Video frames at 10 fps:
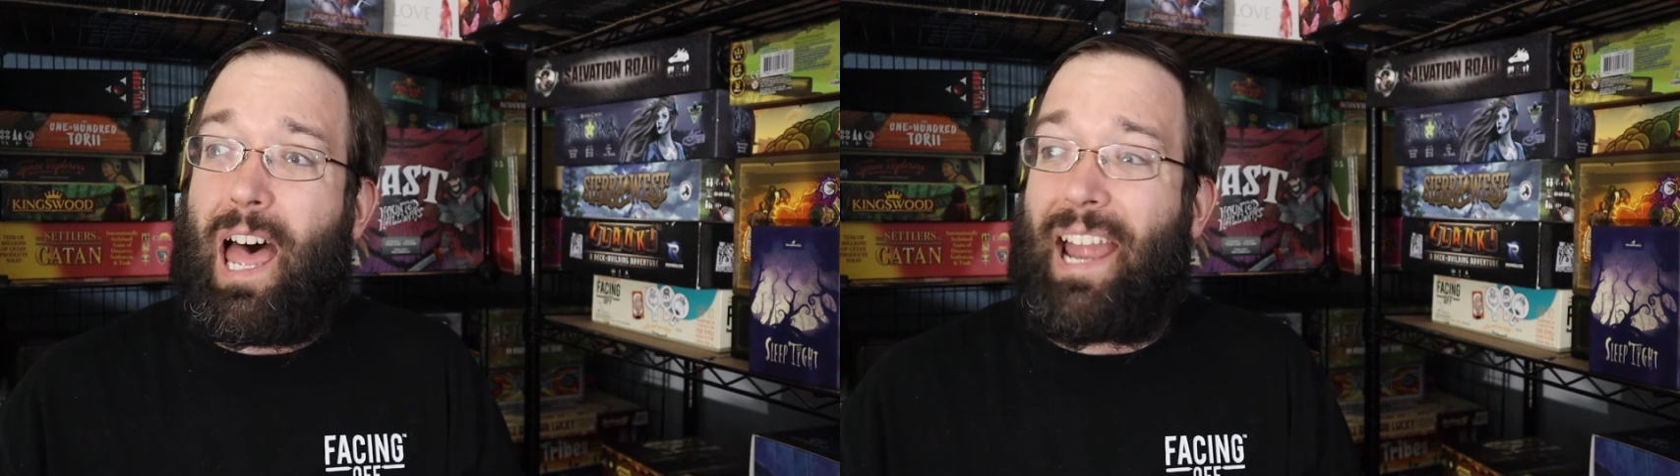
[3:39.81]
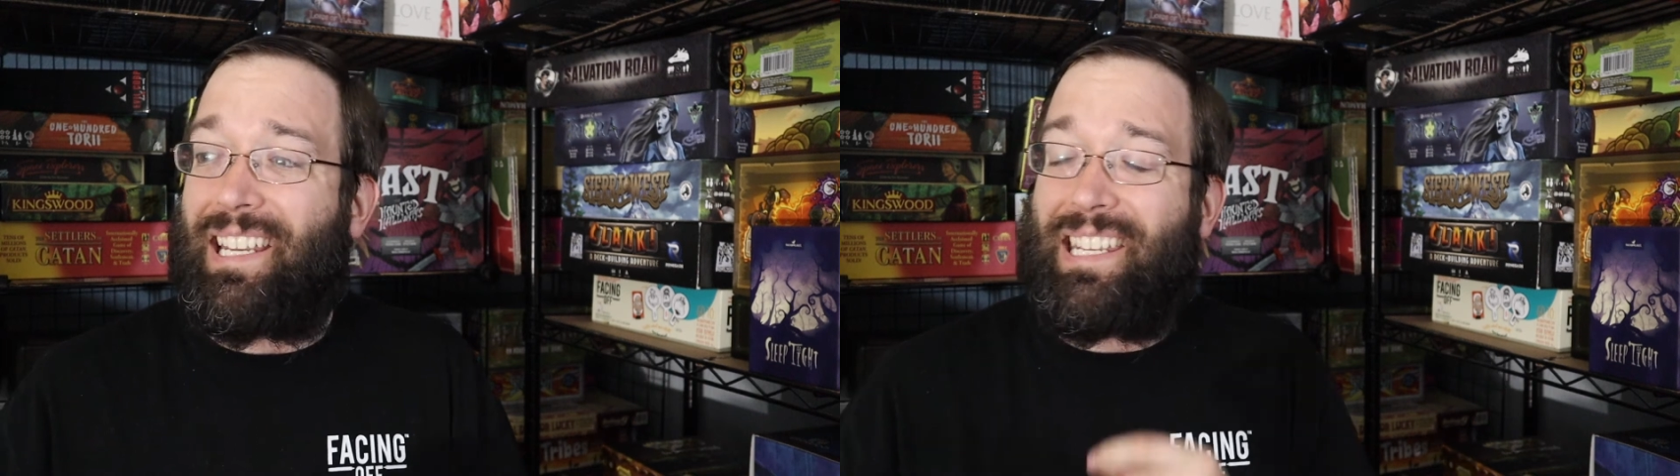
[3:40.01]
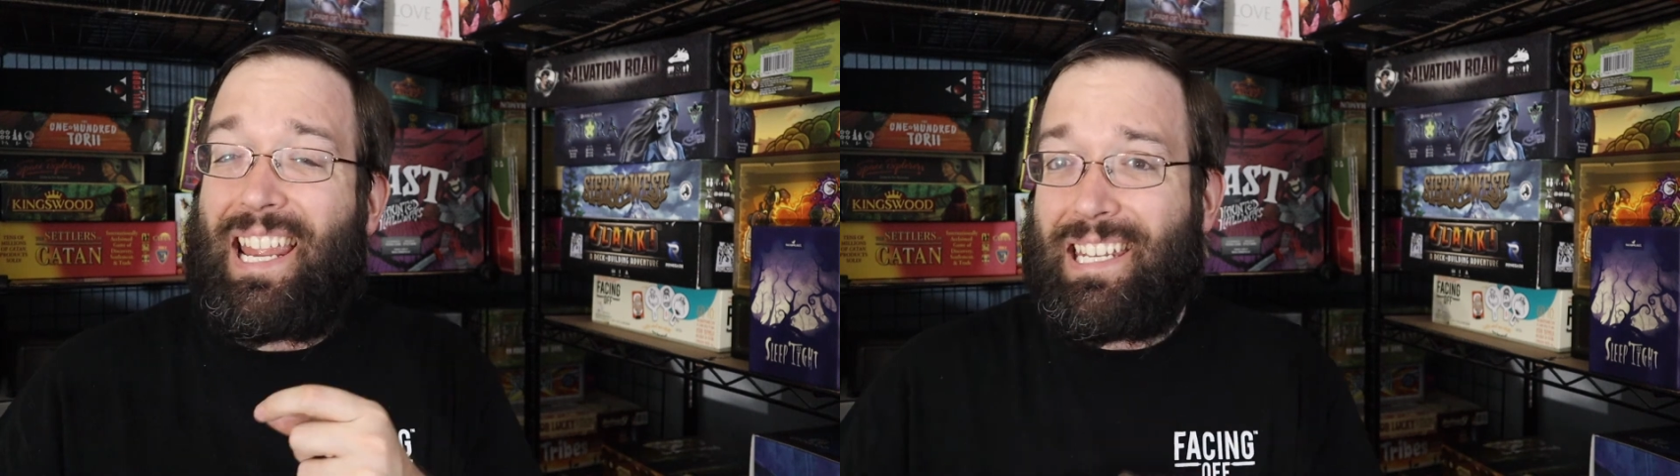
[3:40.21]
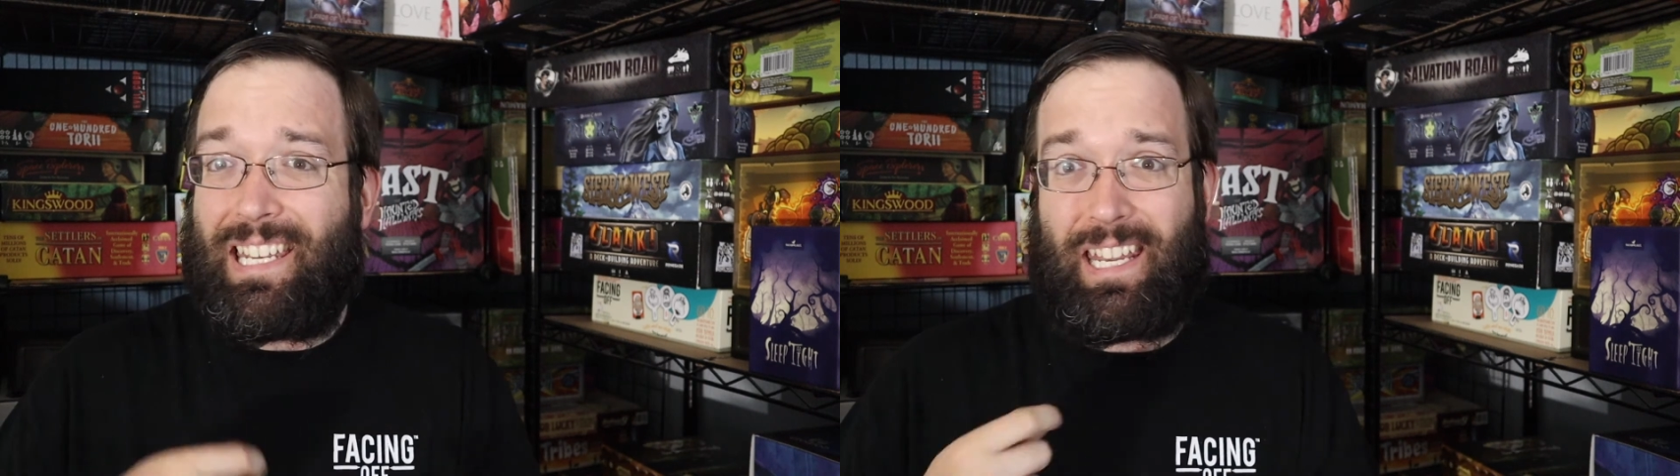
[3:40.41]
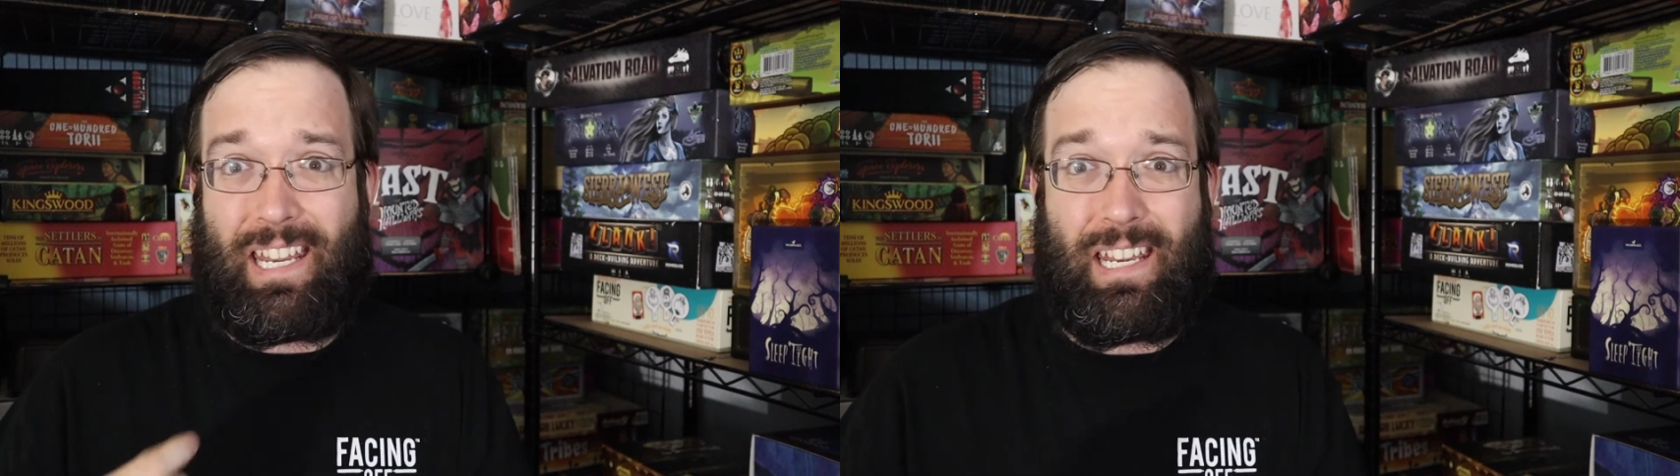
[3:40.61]

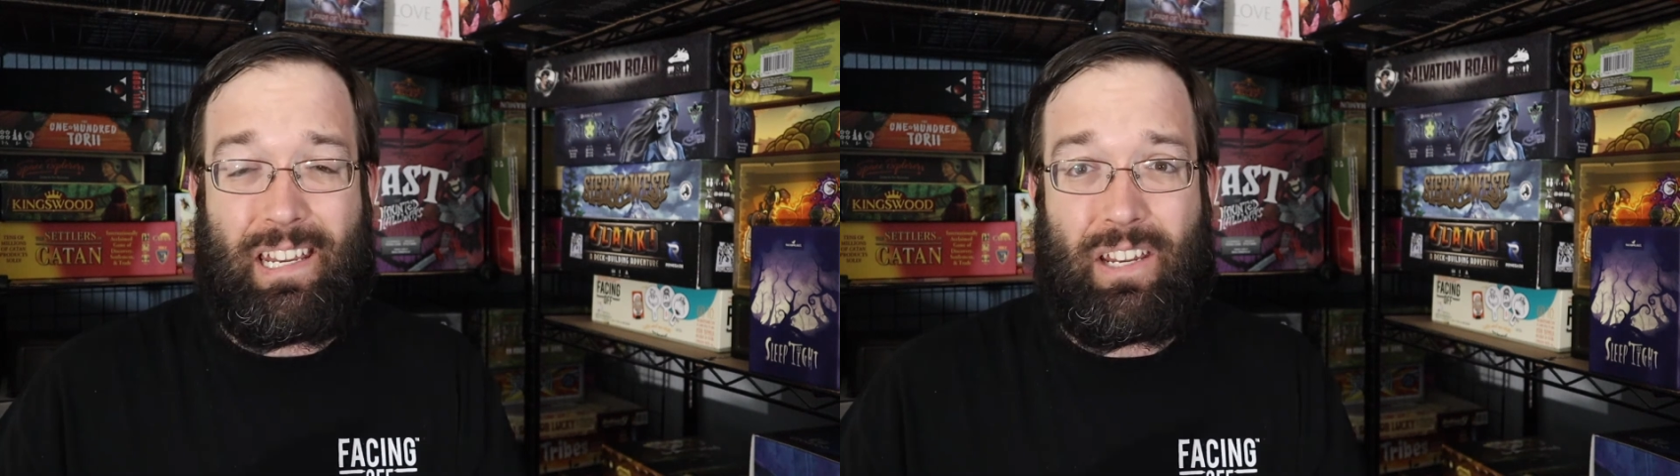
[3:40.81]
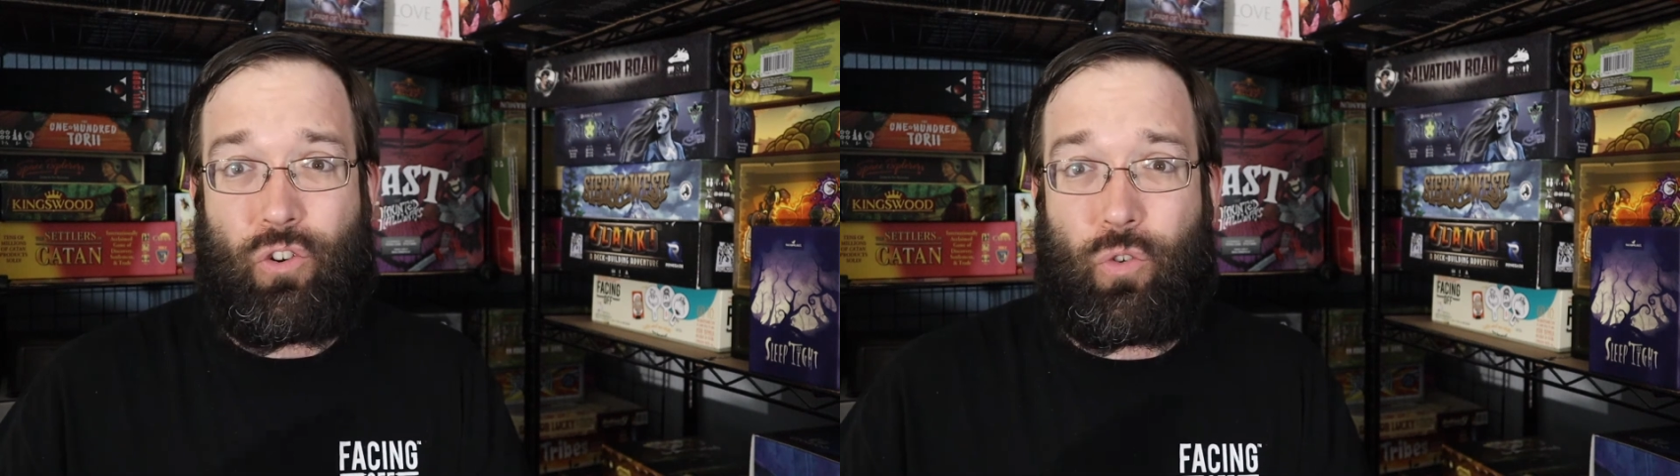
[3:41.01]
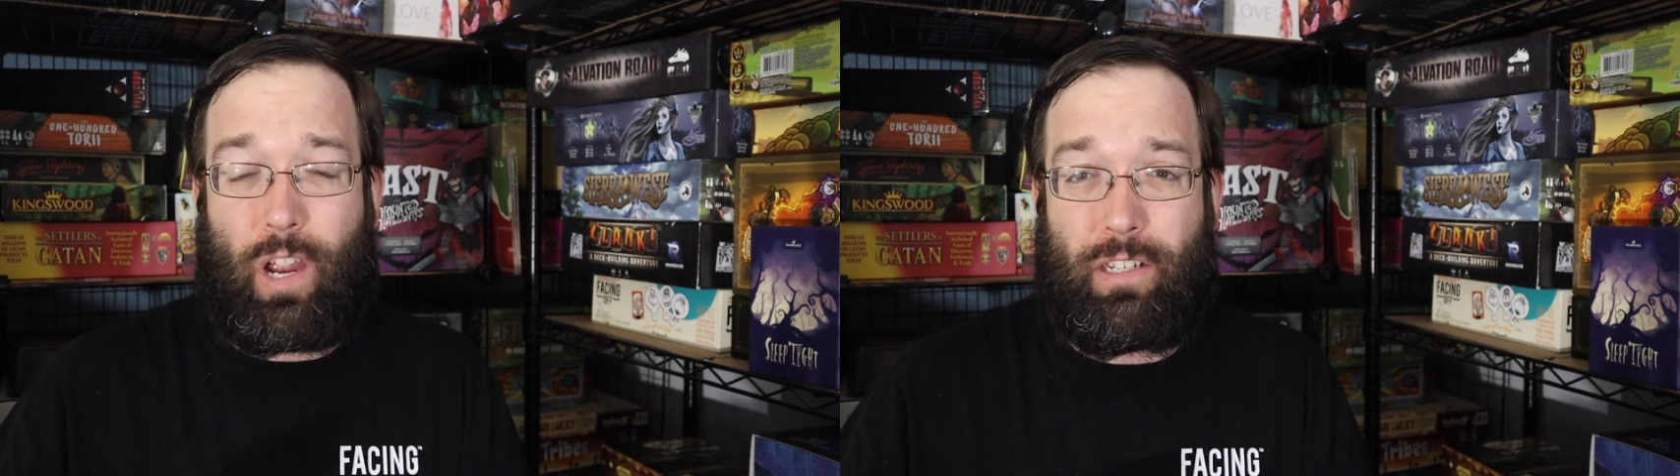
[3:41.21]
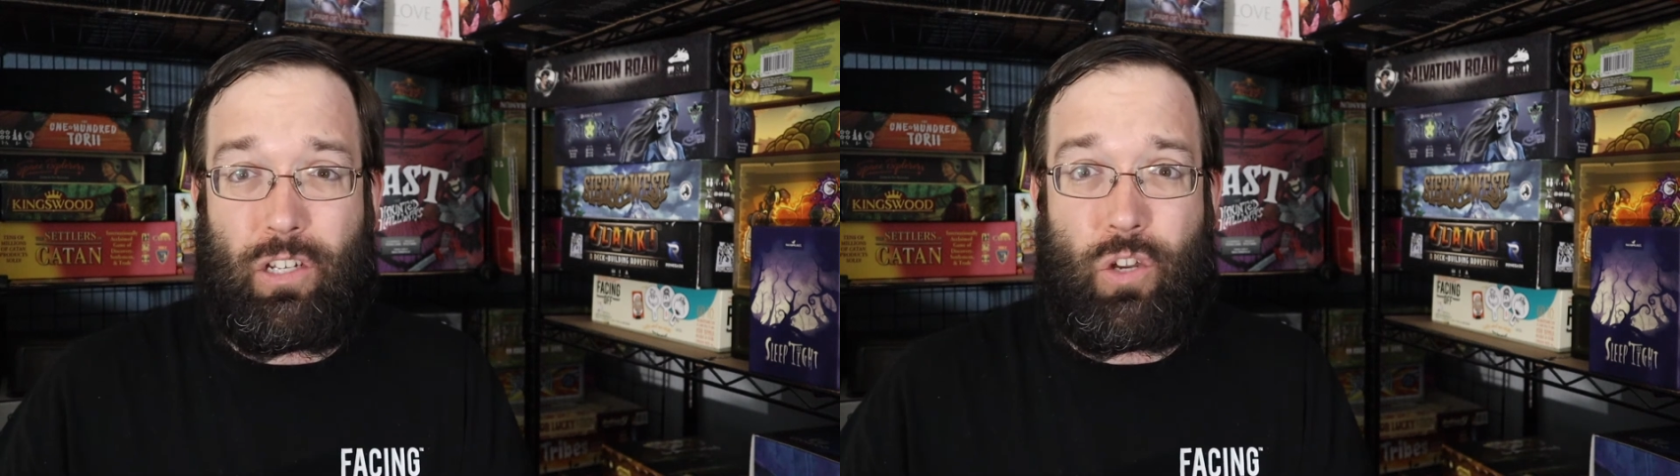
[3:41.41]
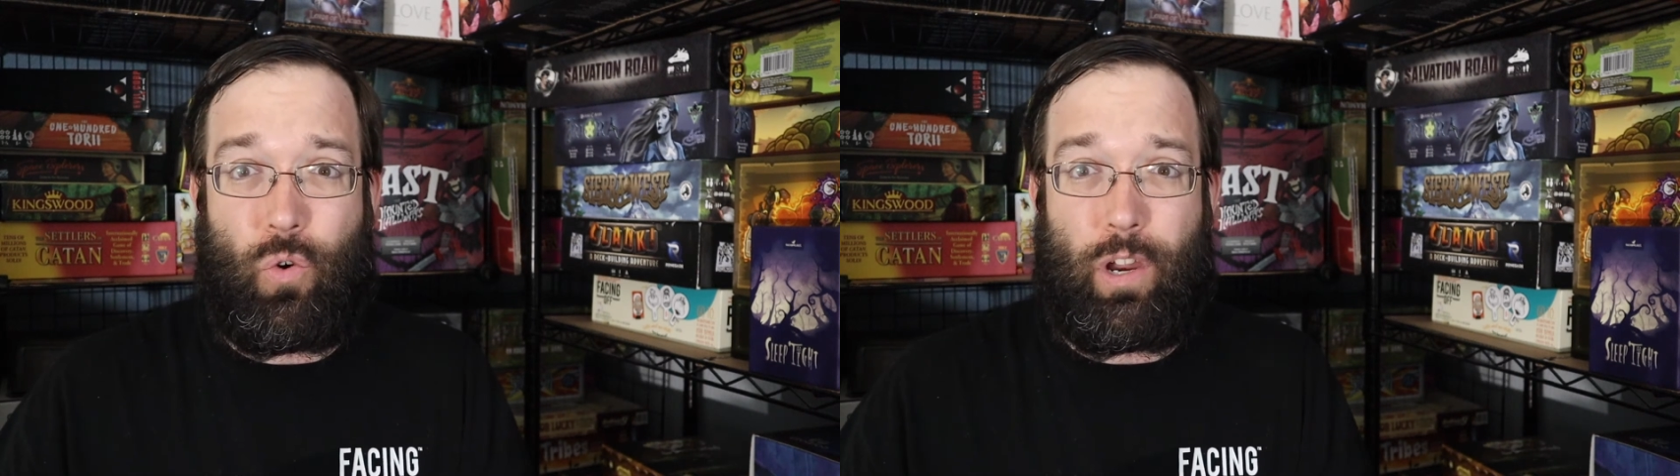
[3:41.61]
identity
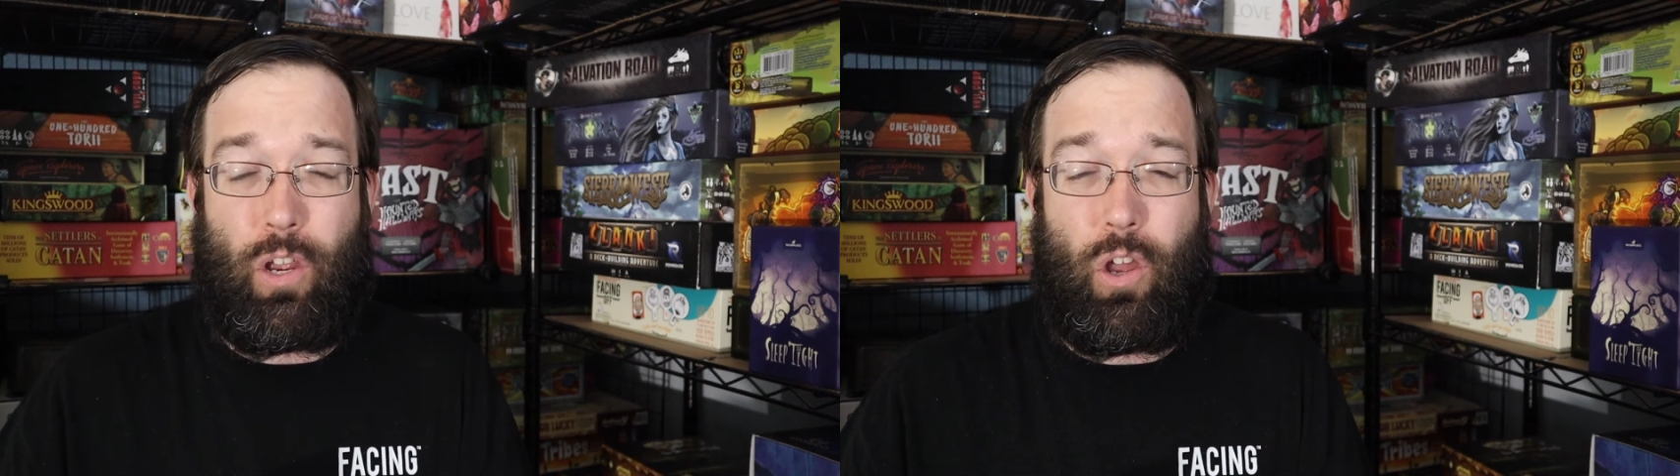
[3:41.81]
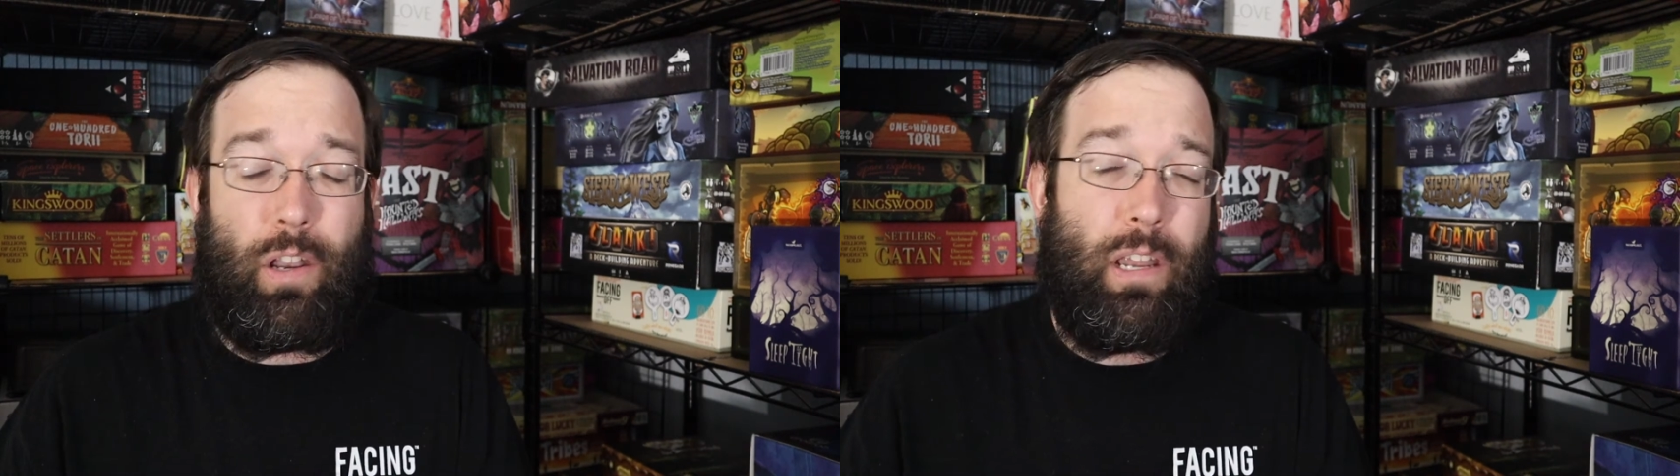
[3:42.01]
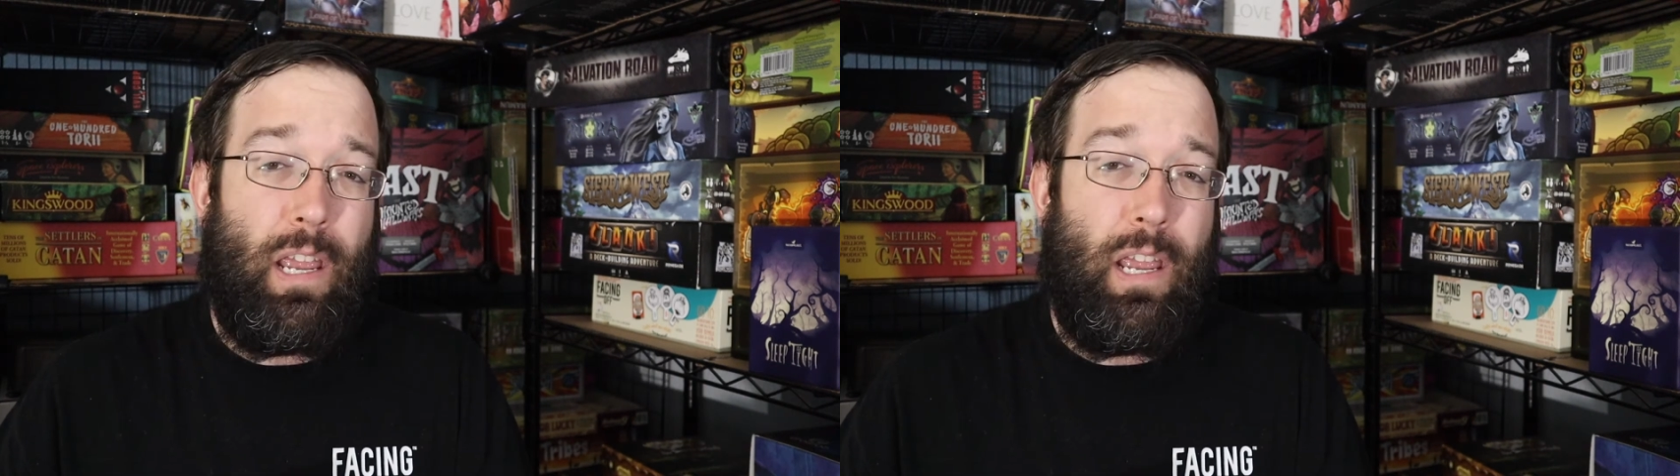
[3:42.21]
crisis going on.